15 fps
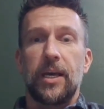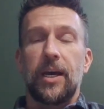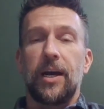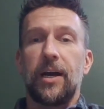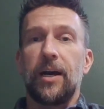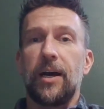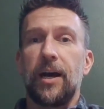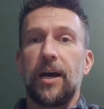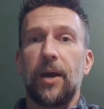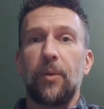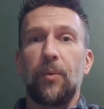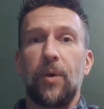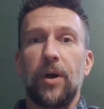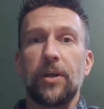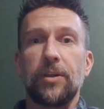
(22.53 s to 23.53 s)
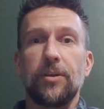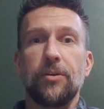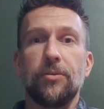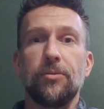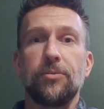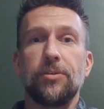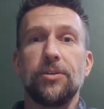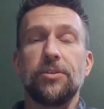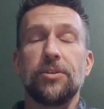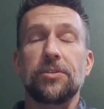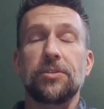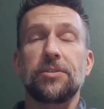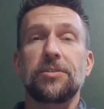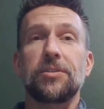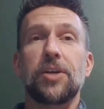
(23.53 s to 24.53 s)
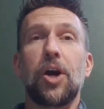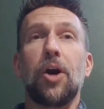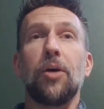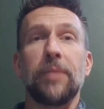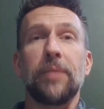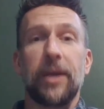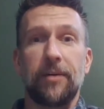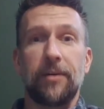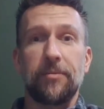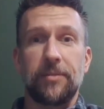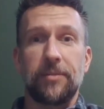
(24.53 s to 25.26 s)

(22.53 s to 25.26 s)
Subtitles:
I want you to just calm down.